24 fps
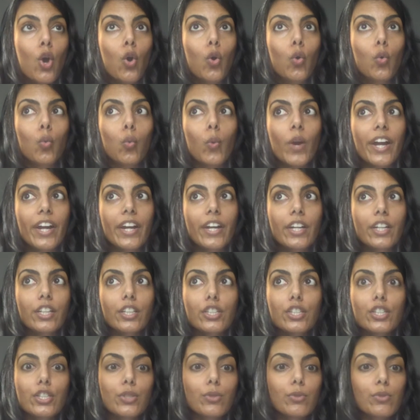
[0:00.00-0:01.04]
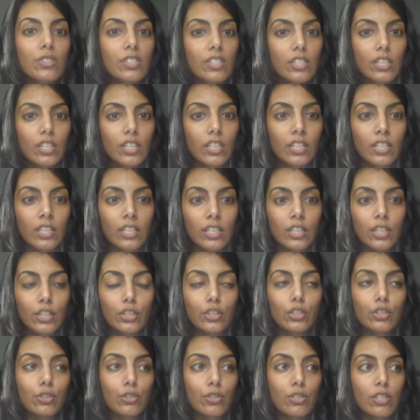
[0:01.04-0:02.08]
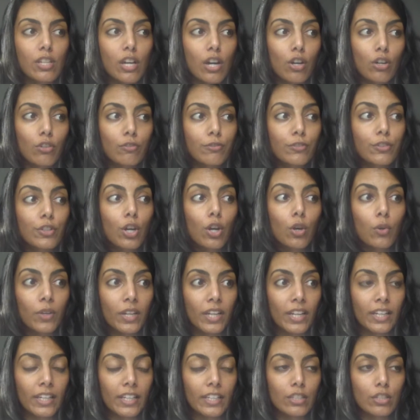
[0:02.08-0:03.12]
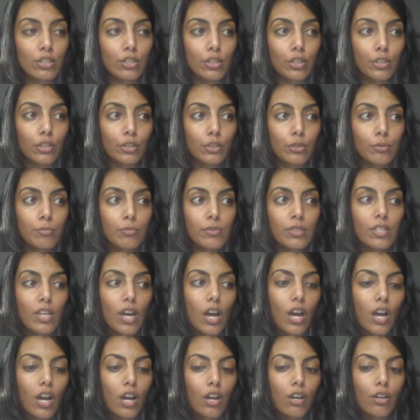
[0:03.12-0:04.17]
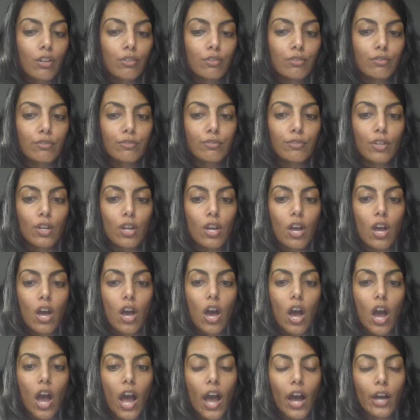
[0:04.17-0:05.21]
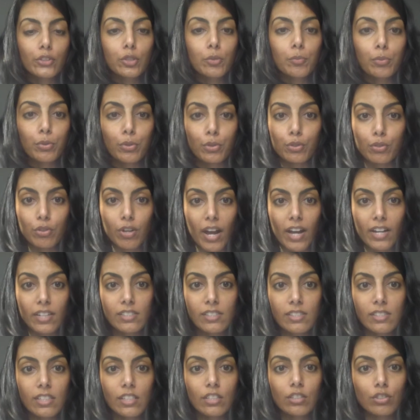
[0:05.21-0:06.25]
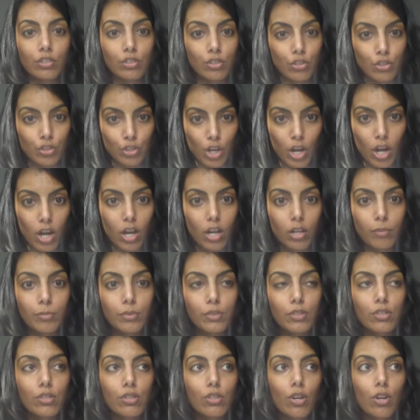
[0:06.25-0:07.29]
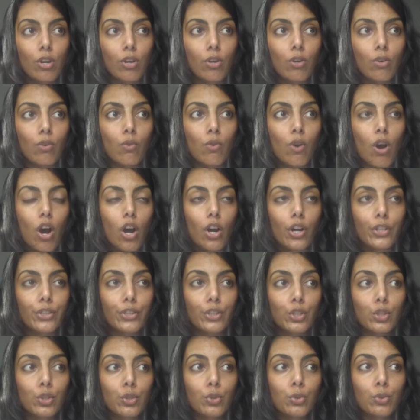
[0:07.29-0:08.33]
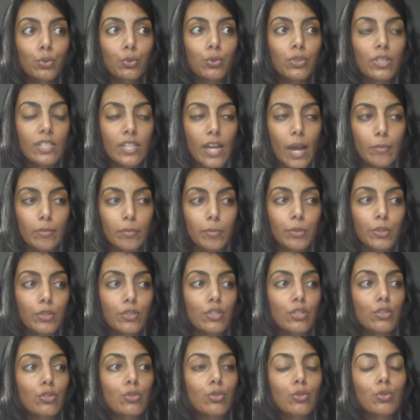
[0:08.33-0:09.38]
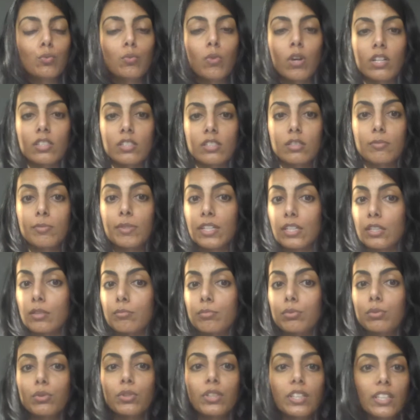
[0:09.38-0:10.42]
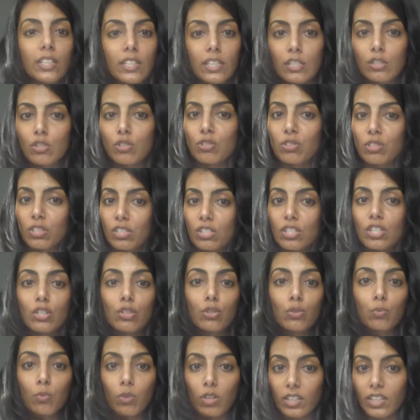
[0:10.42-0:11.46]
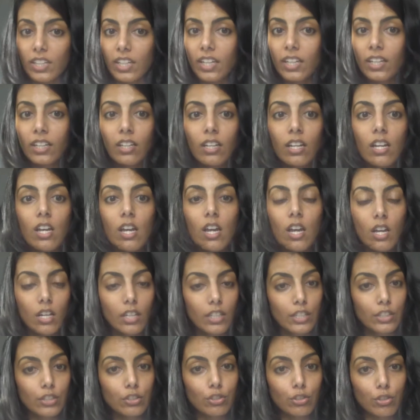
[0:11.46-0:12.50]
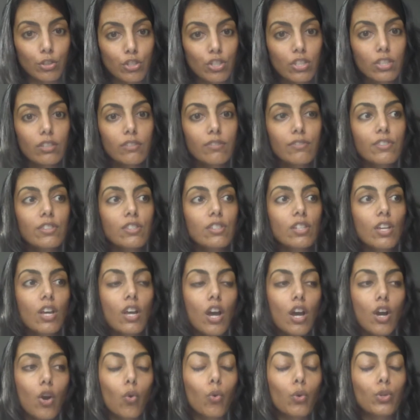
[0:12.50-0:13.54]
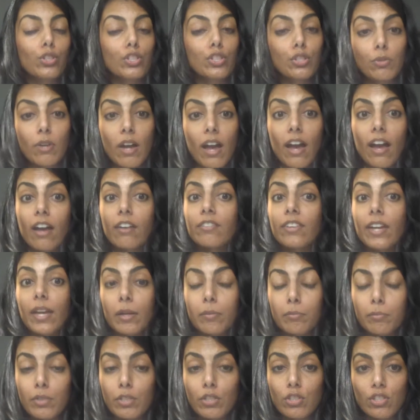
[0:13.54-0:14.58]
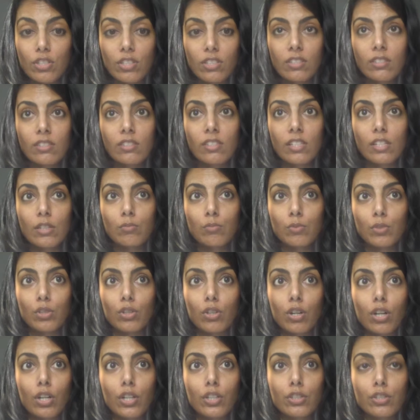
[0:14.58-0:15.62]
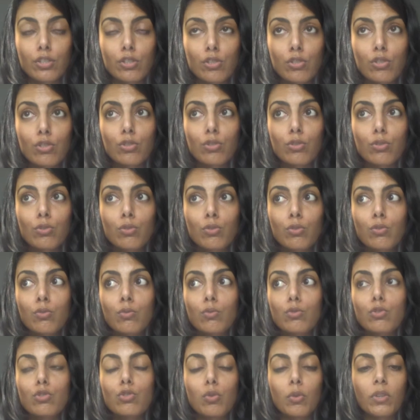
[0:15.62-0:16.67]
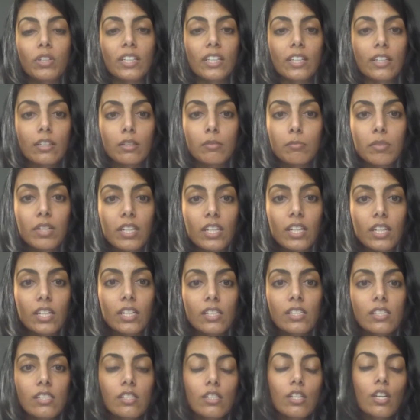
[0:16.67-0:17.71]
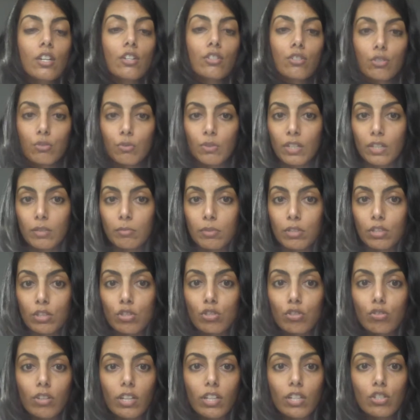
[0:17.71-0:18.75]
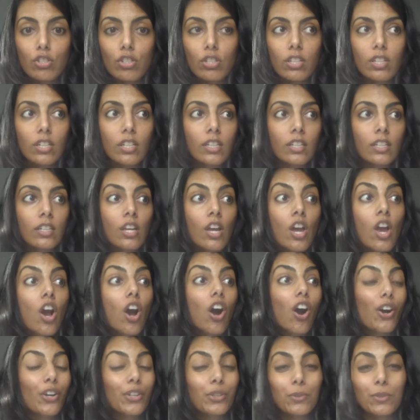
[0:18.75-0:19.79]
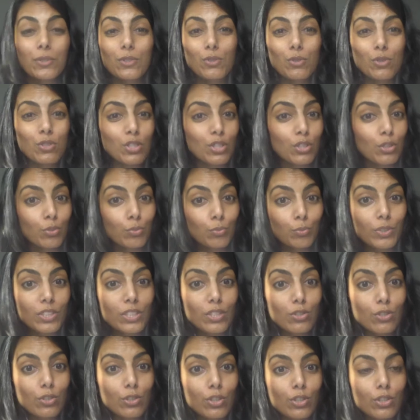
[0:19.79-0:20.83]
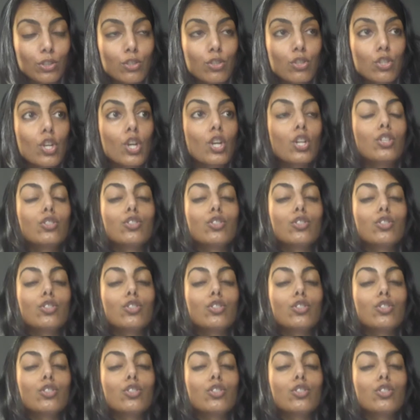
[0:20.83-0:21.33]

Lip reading: Where do you see yourself going in terms of how you progress in your job? So, are you the type of person who wants to be an employee and just continue working in your shifts? Or do you have ambitions in regards to joining committees, doing administration? Are you interested in research?